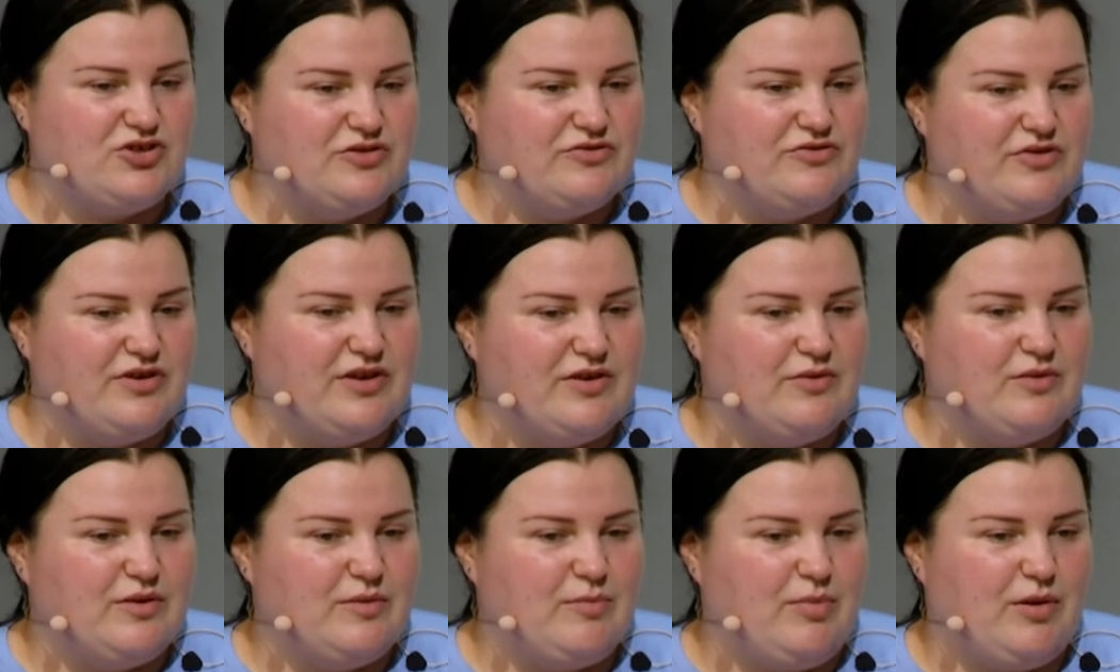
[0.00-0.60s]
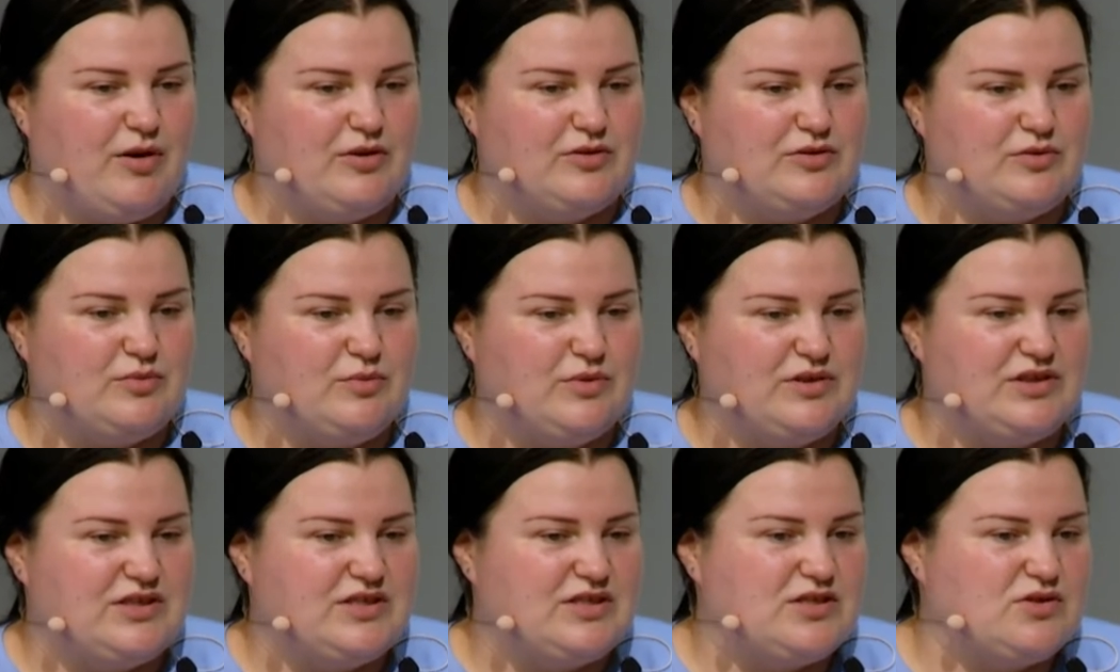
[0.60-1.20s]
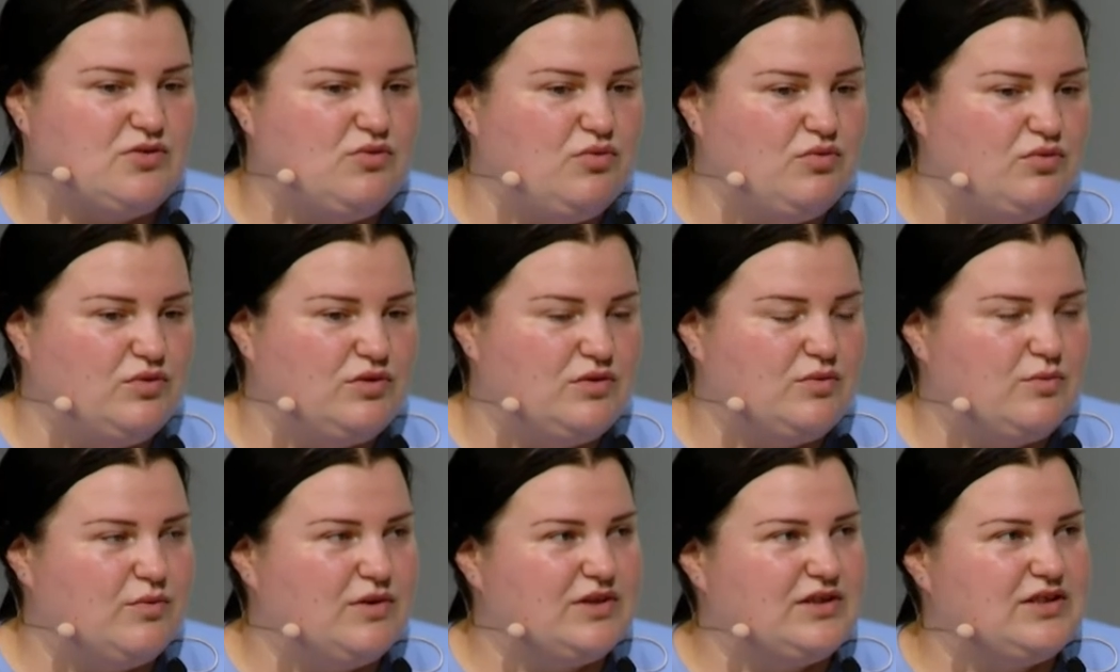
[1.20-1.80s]
children about what is
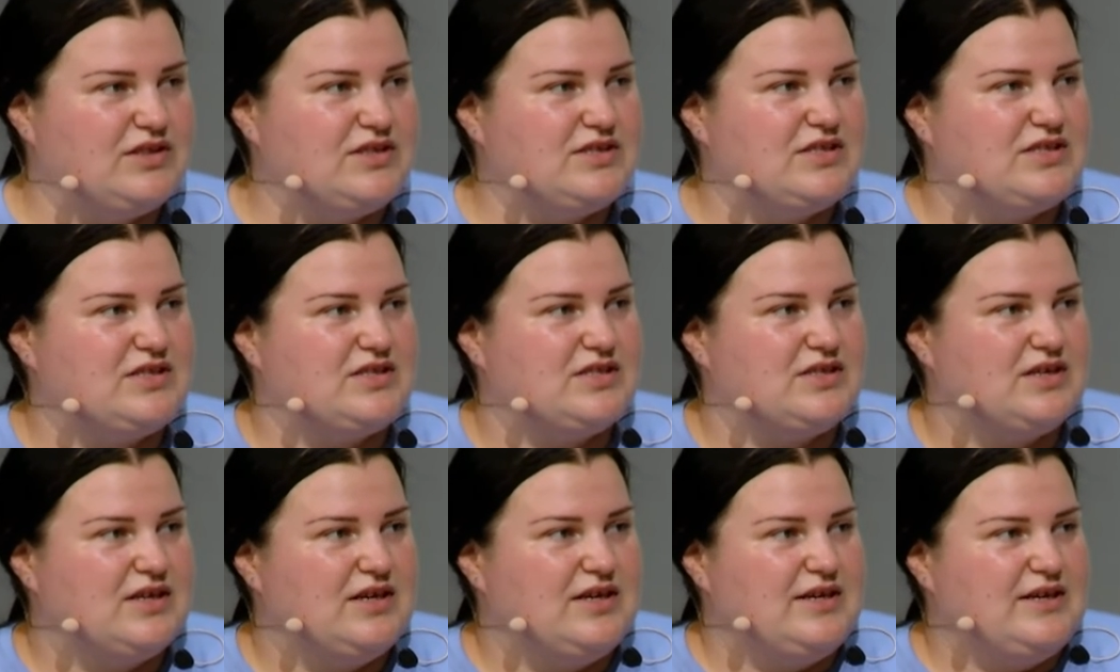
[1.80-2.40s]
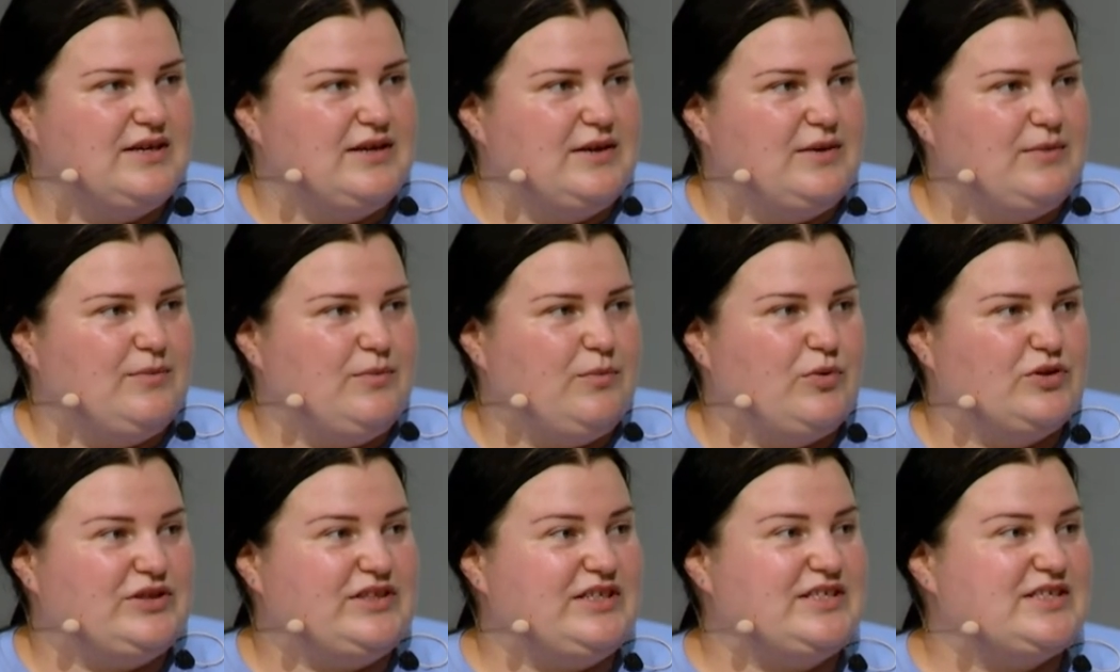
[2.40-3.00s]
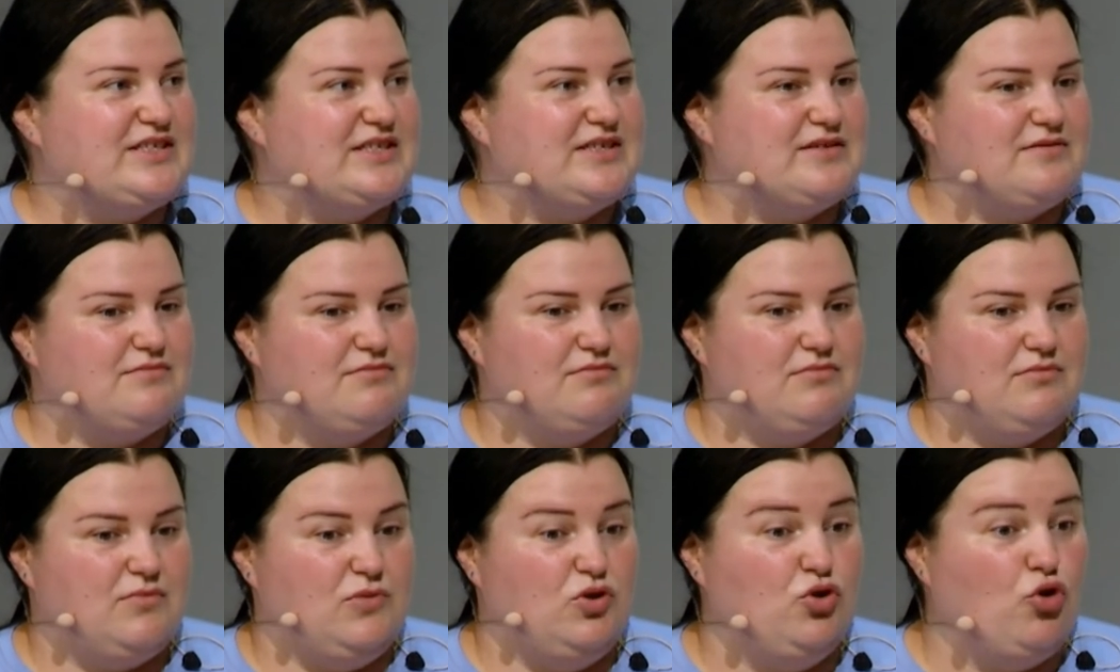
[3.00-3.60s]
good, what is, what is
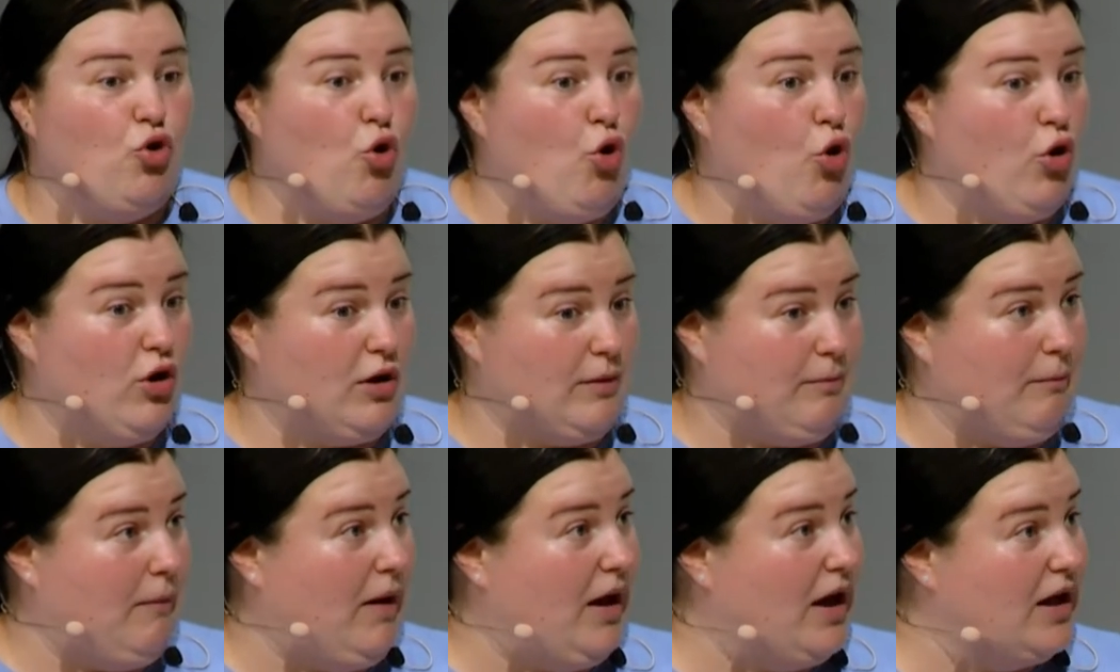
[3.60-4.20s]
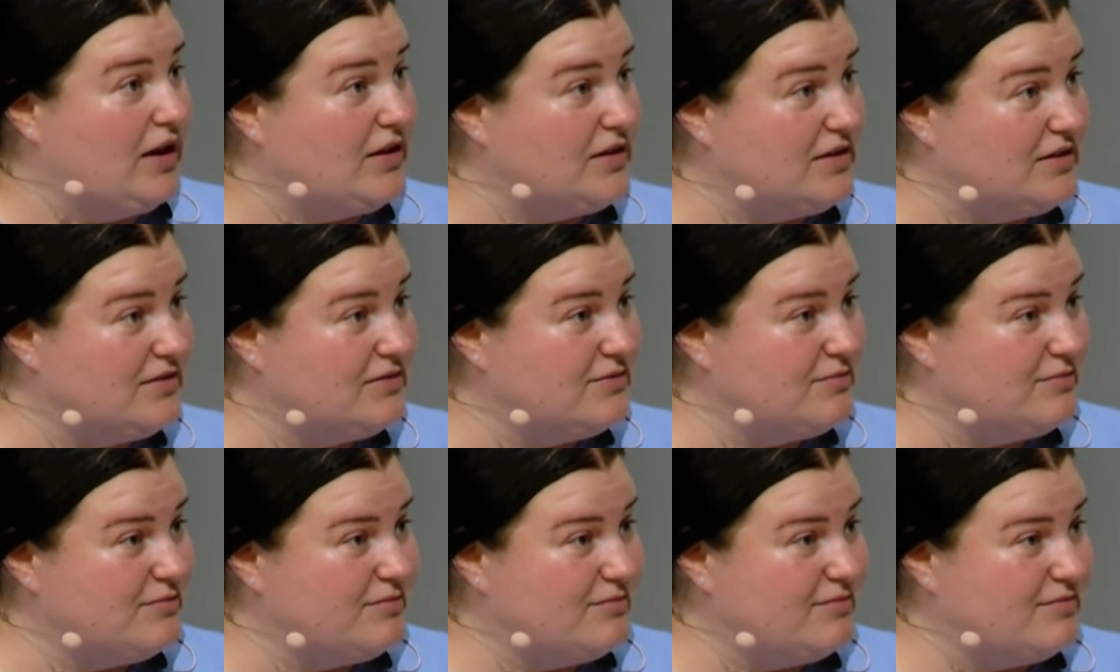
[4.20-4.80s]
normal,